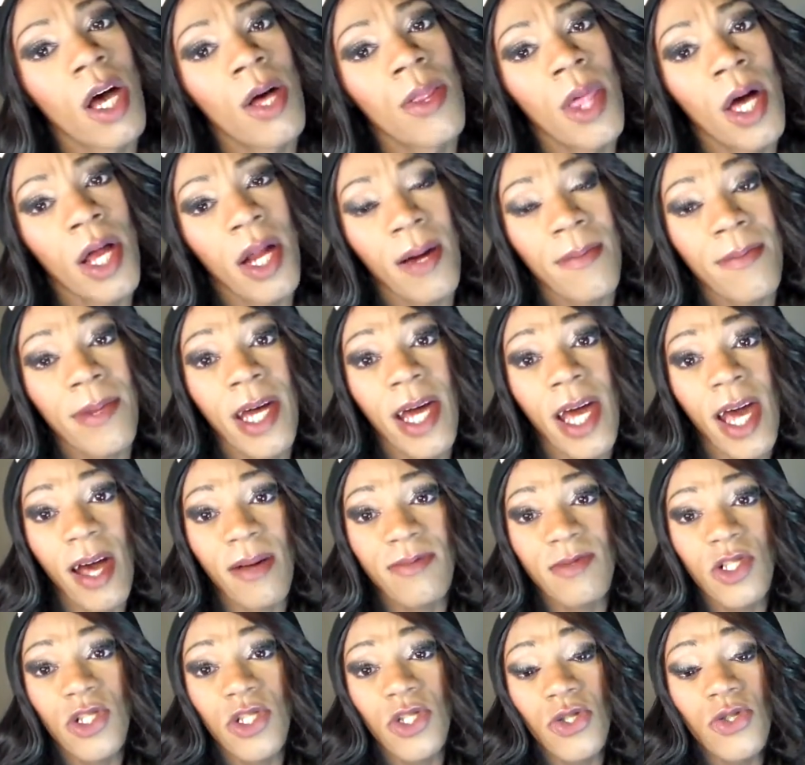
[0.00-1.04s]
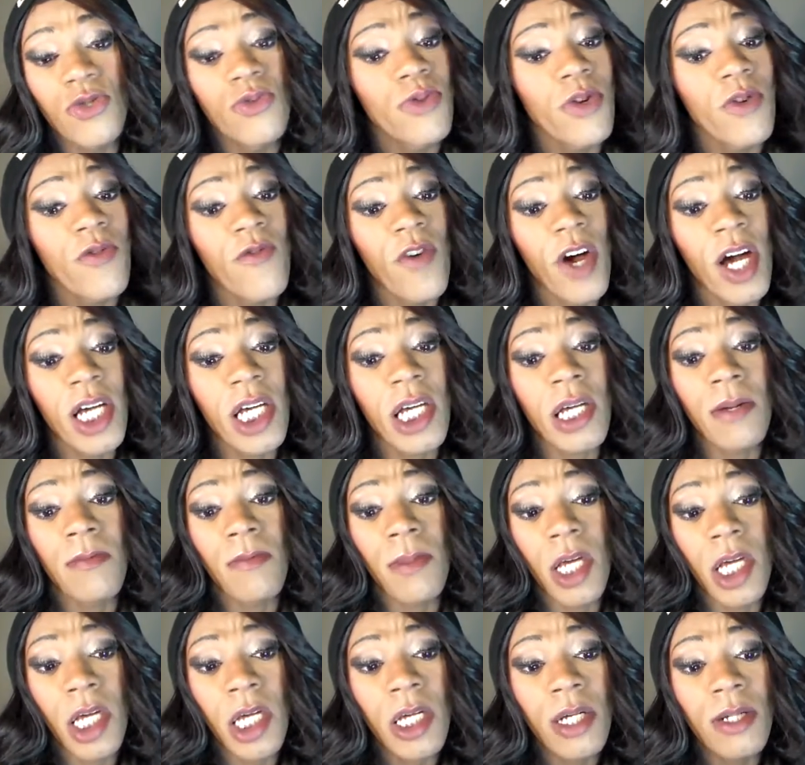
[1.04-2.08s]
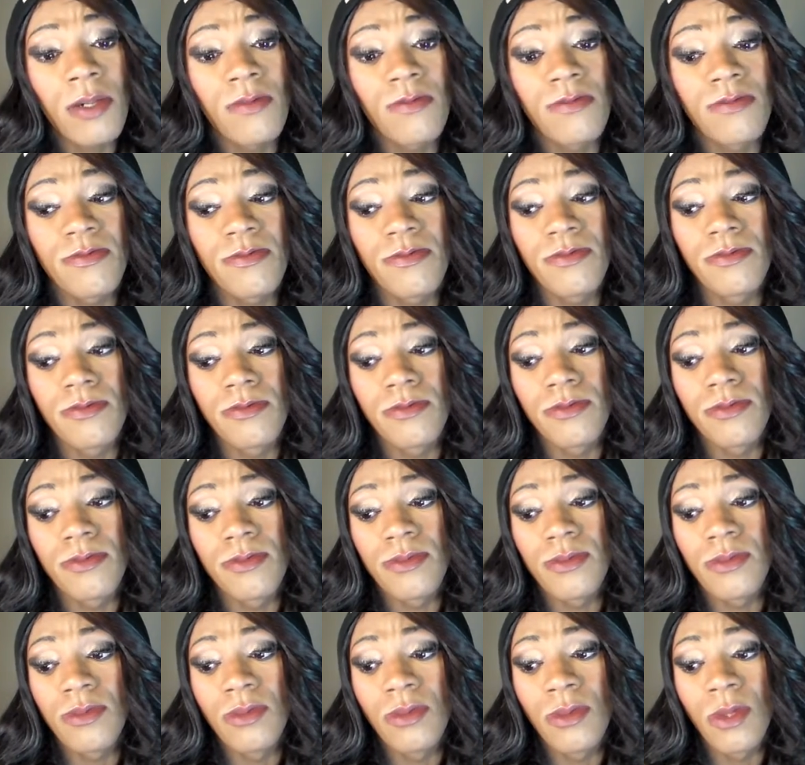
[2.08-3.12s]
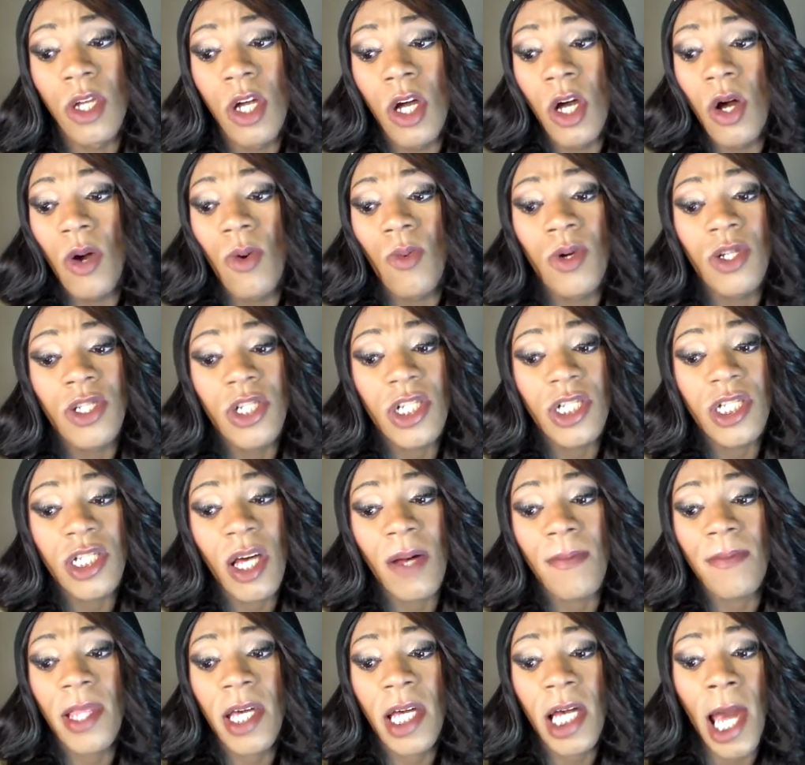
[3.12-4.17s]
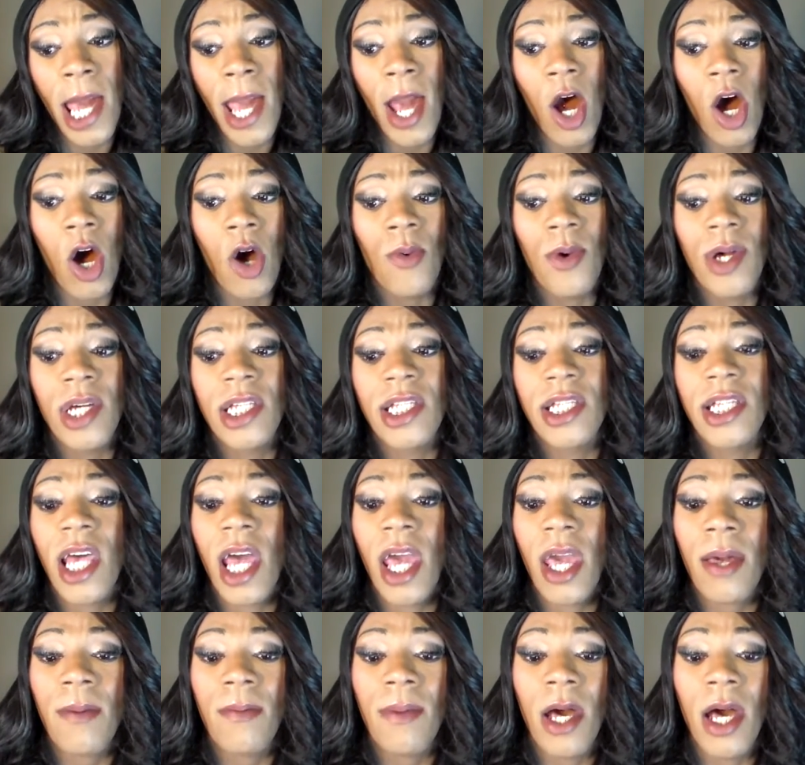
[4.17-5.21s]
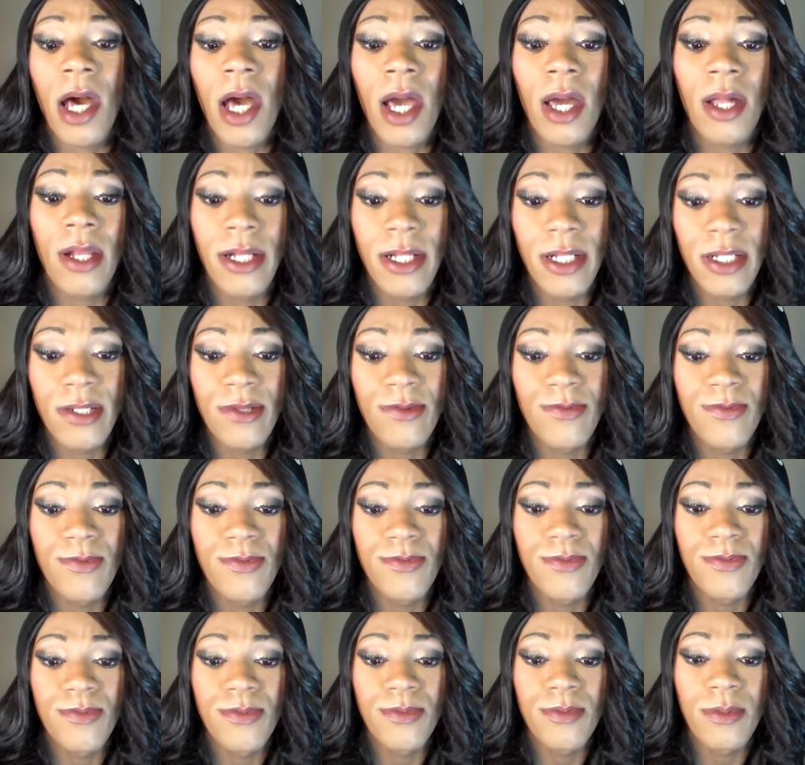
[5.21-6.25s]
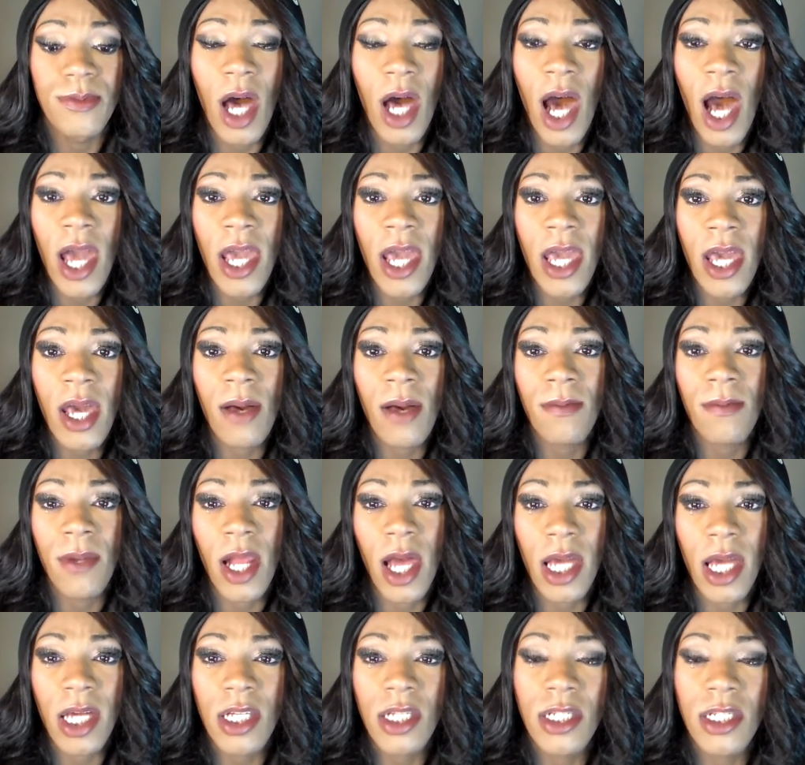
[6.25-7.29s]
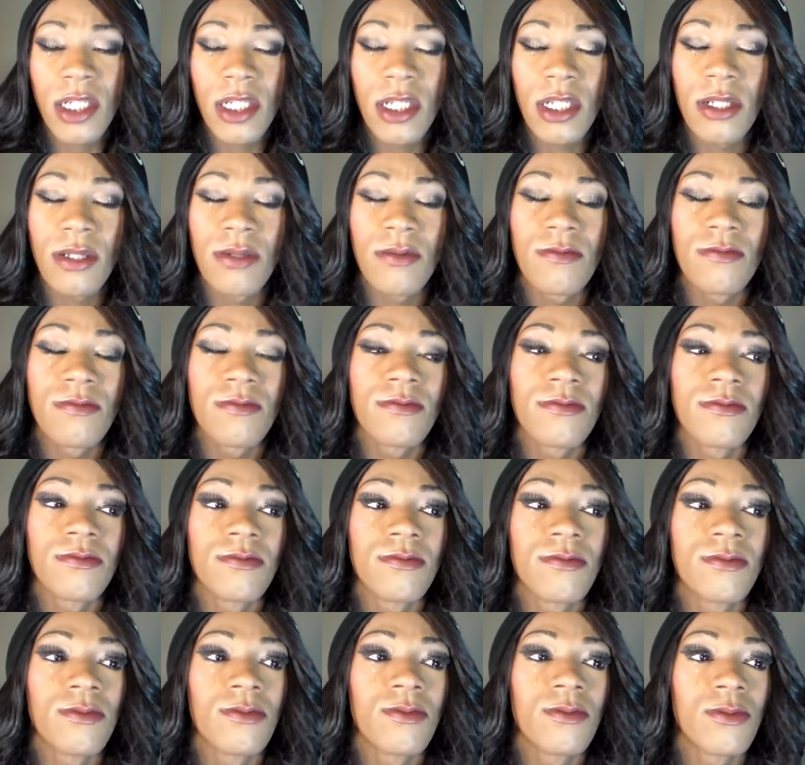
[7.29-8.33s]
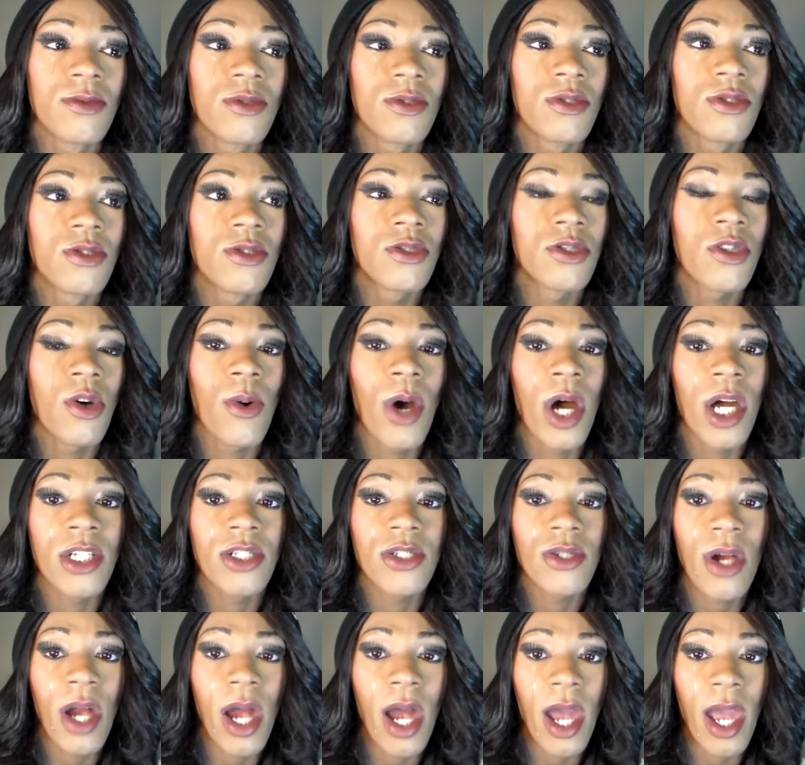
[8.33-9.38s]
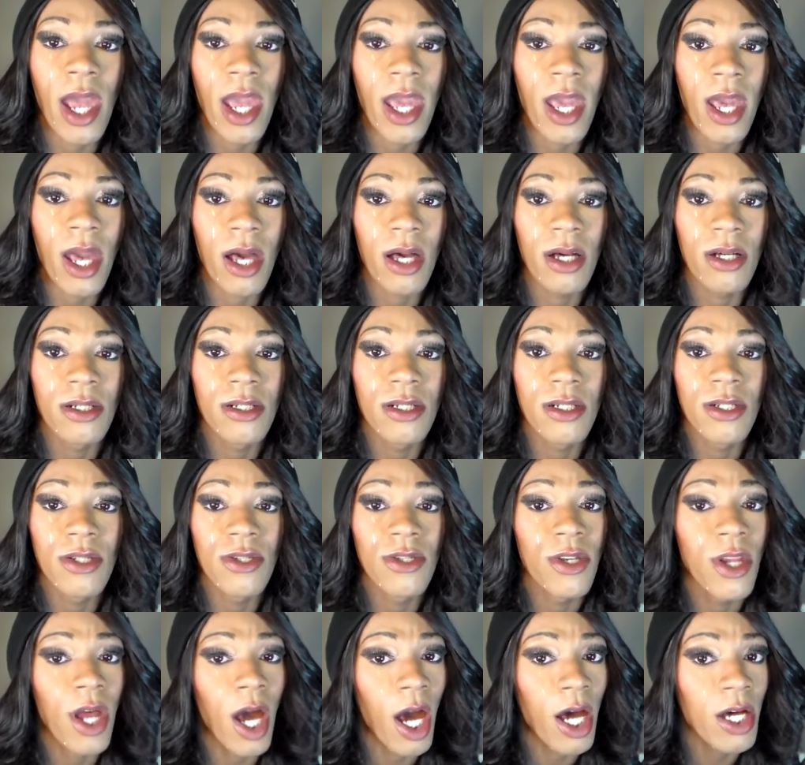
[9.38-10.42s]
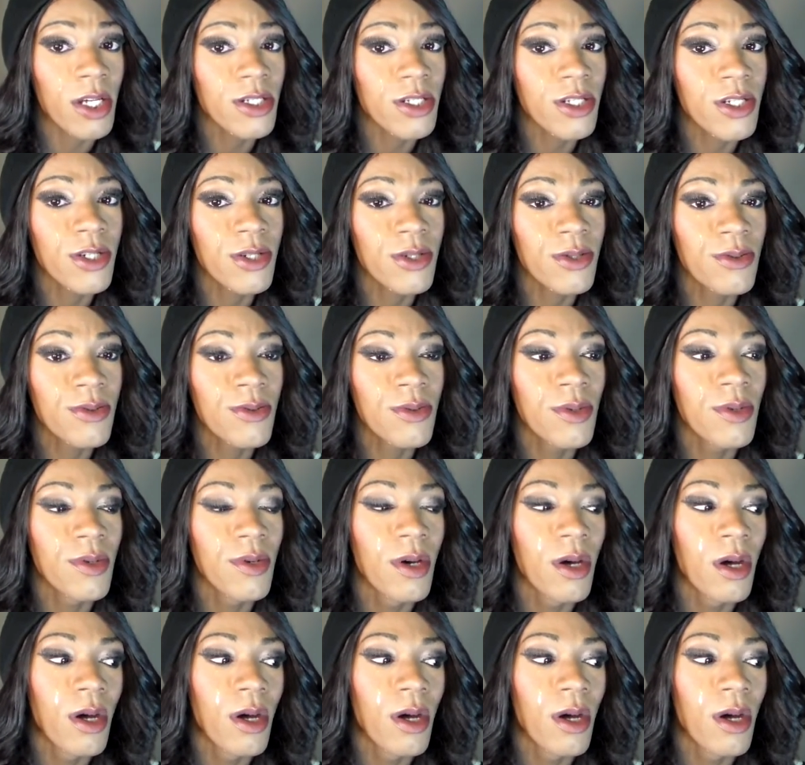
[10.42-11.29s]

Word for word: and that I'm gonna have to do for fucking me, which is something I always say, but I am nice, so I try not to.